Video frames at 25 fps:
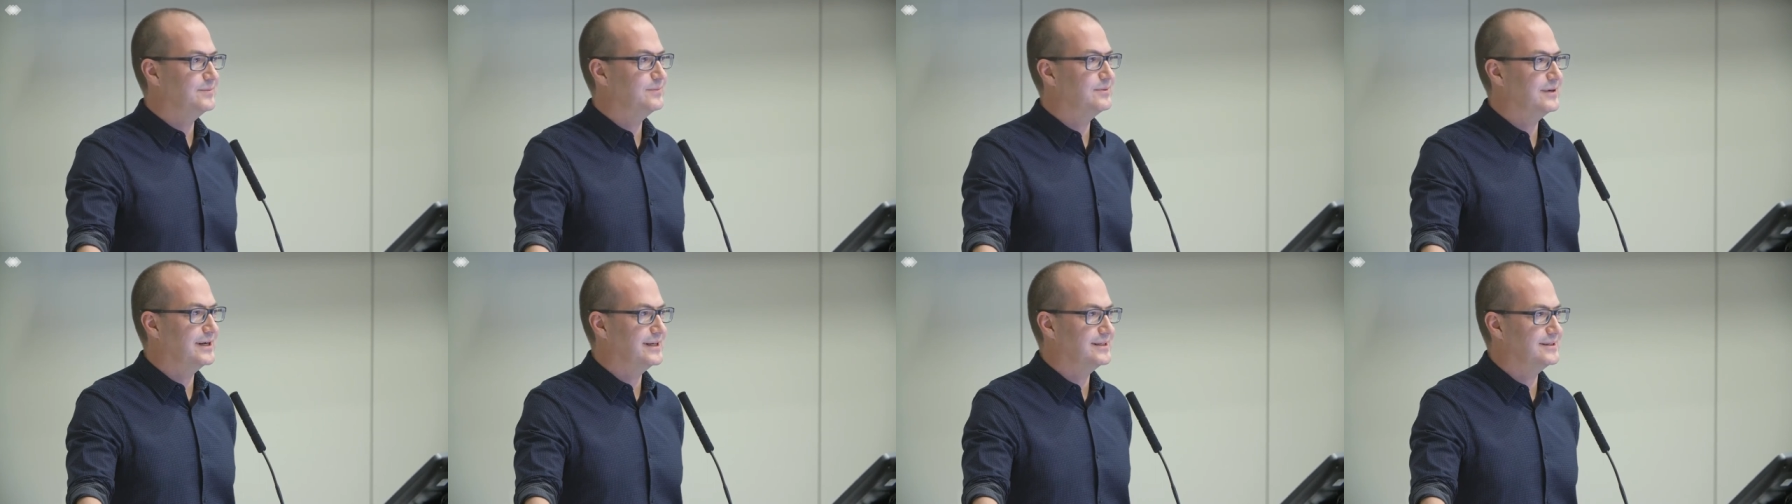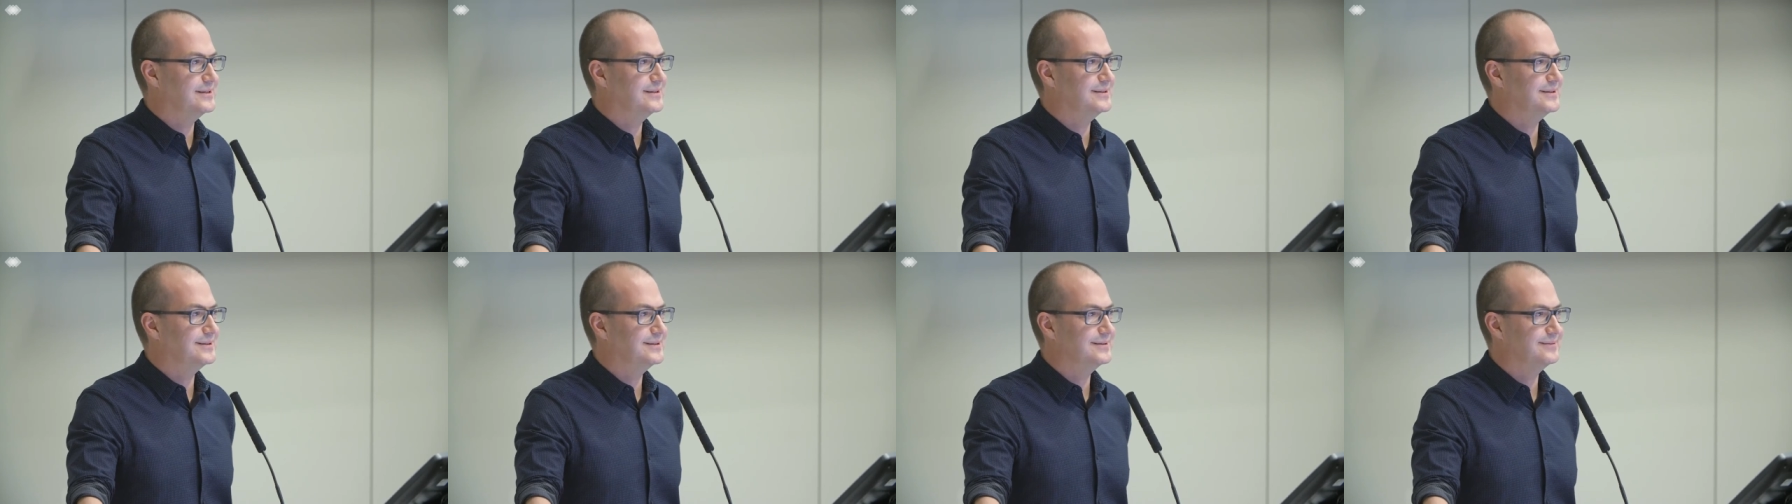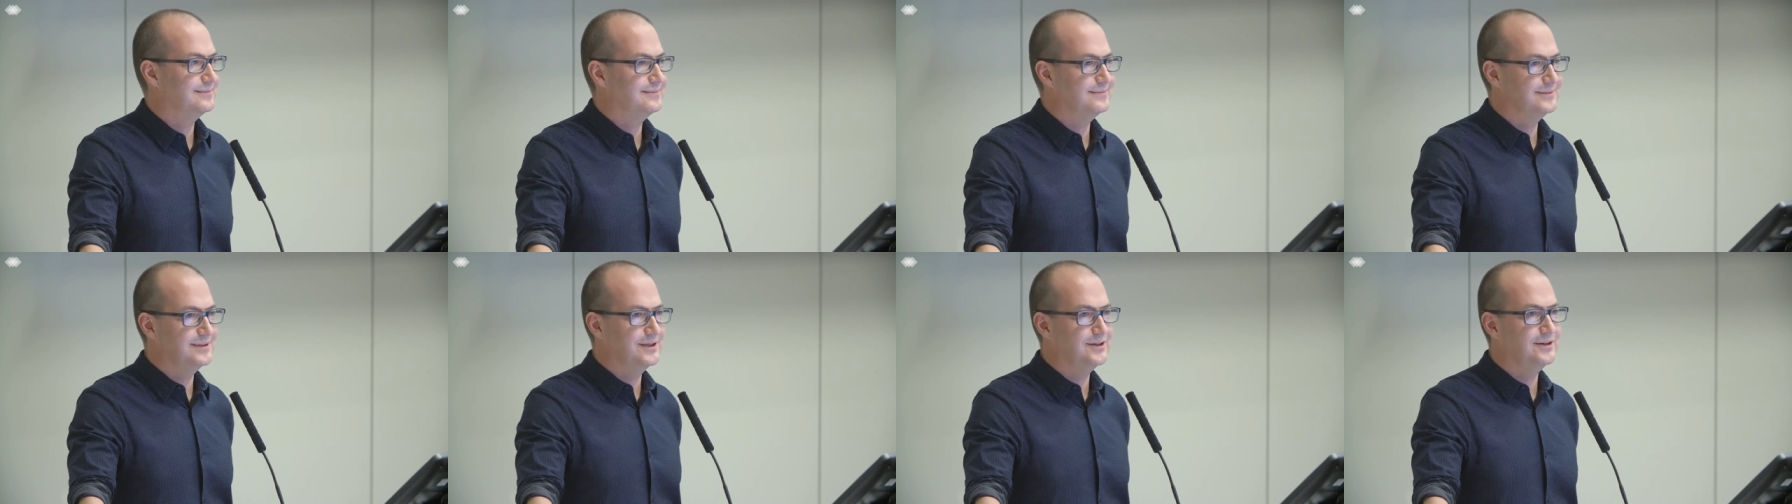present,
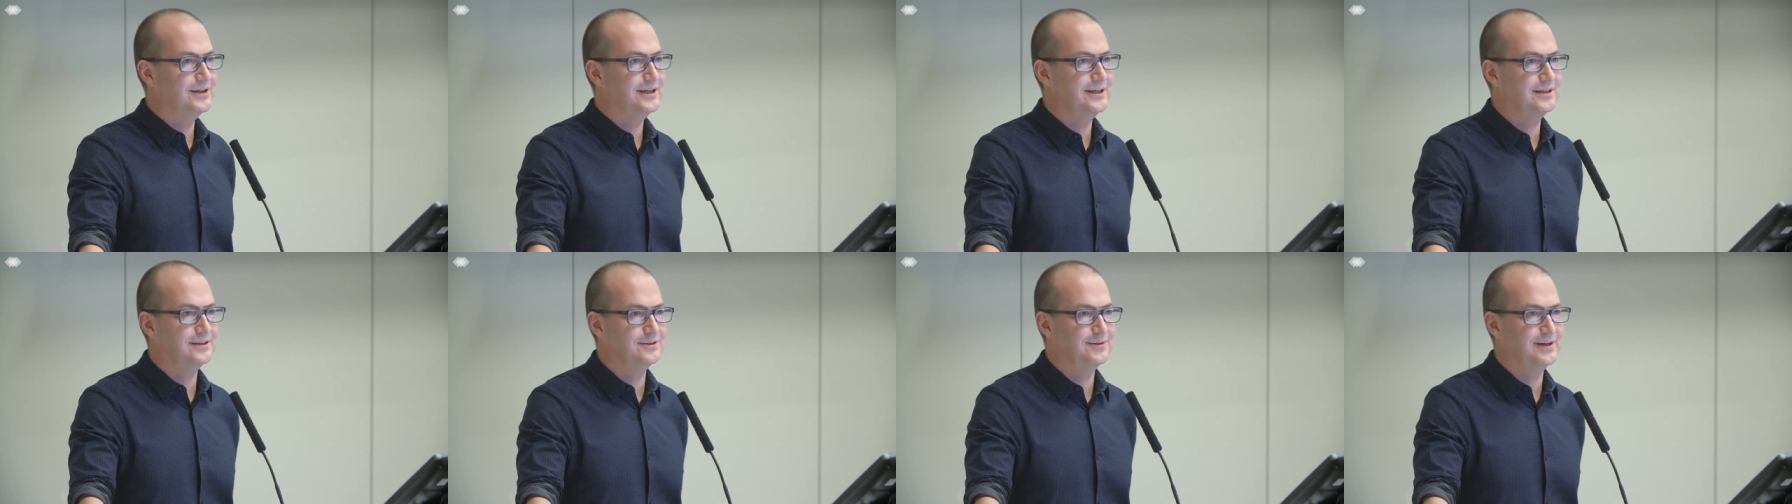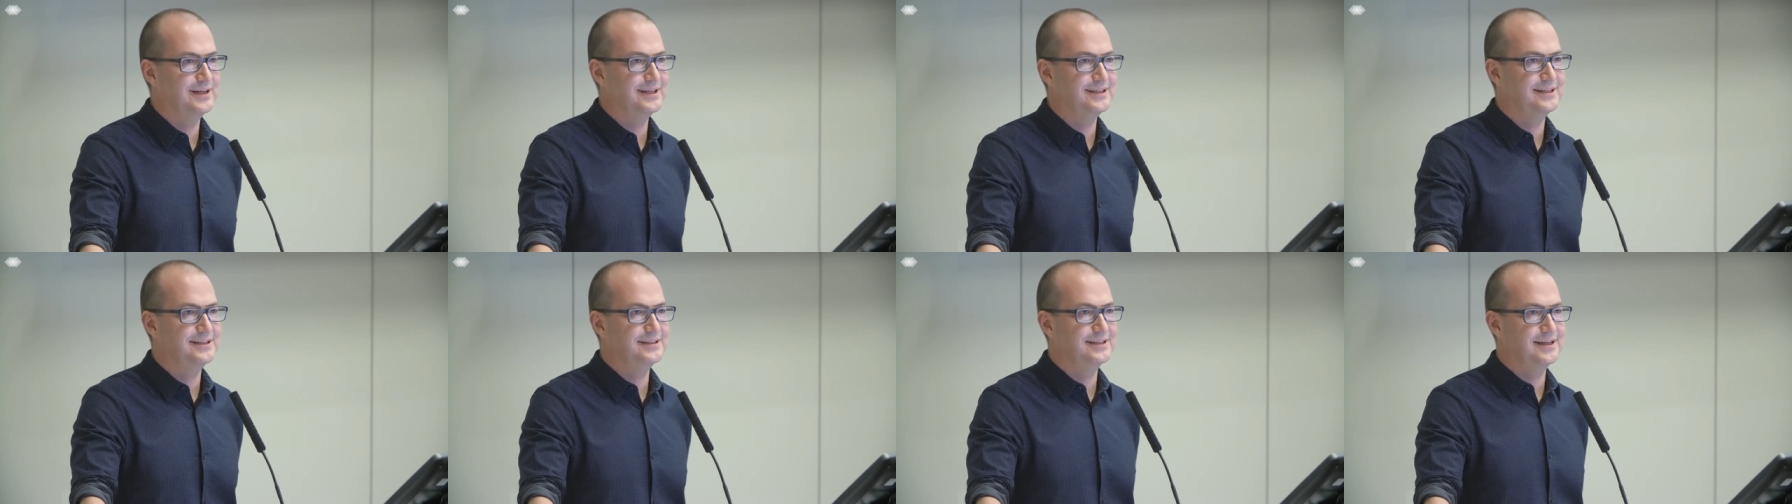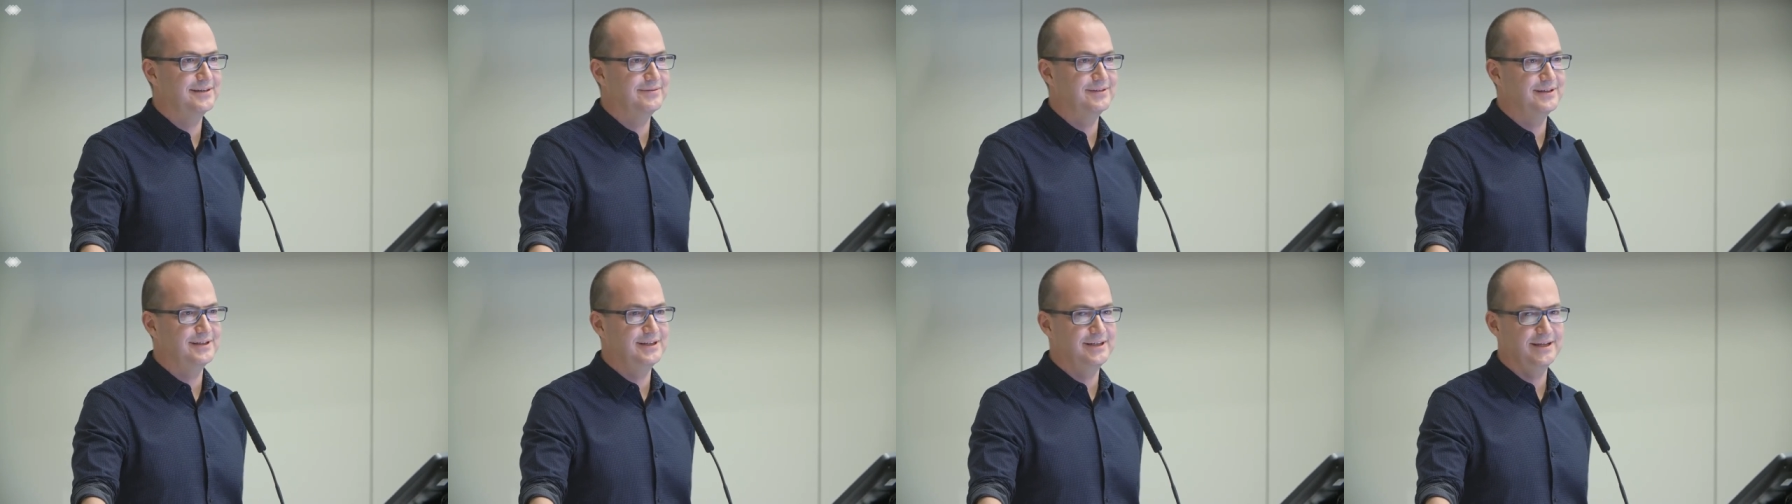not in
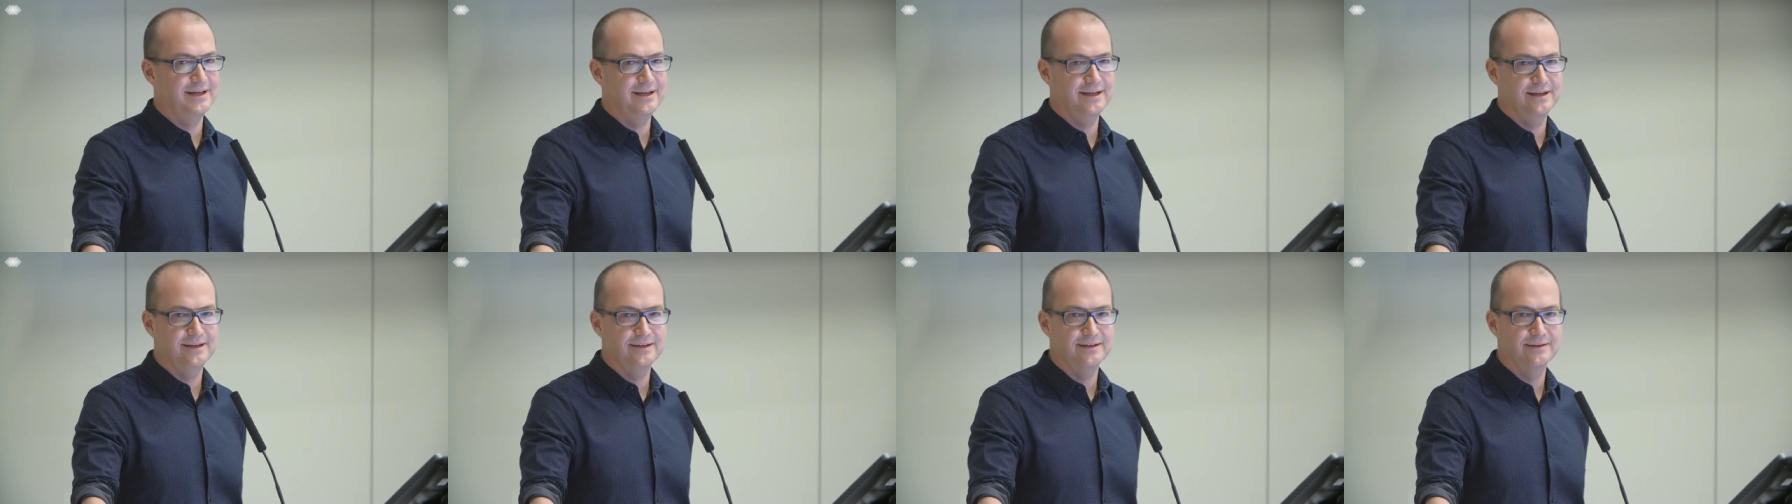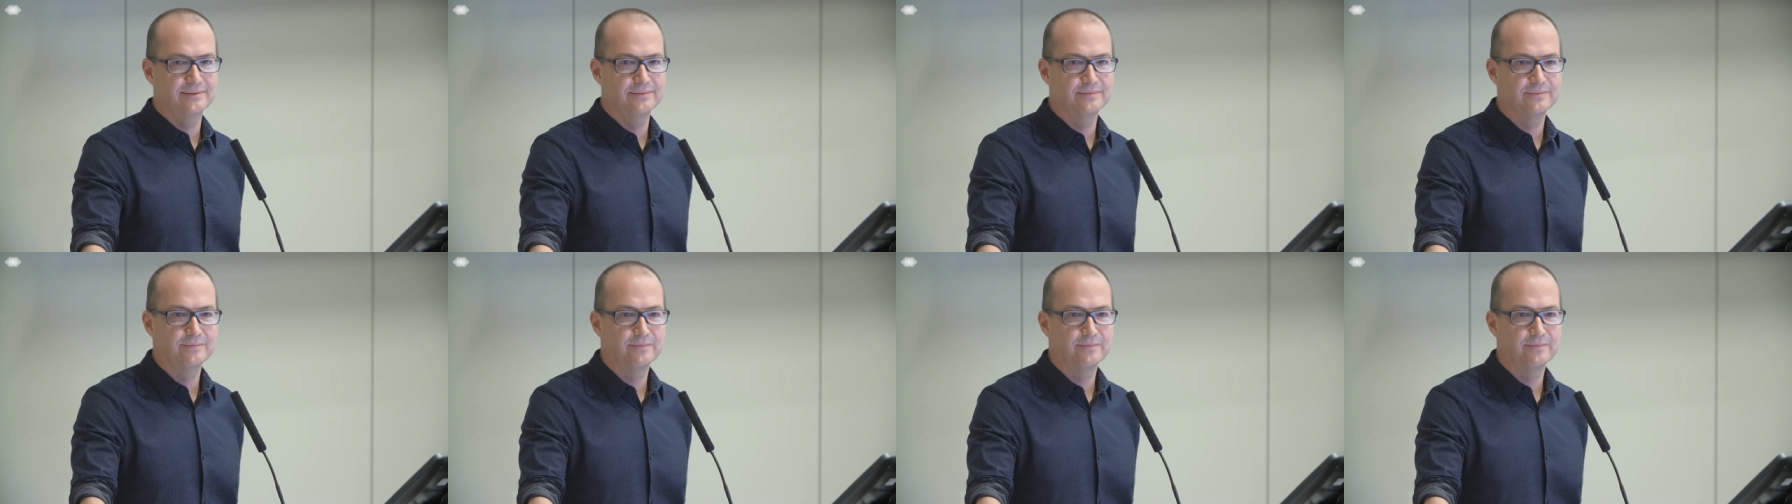2078.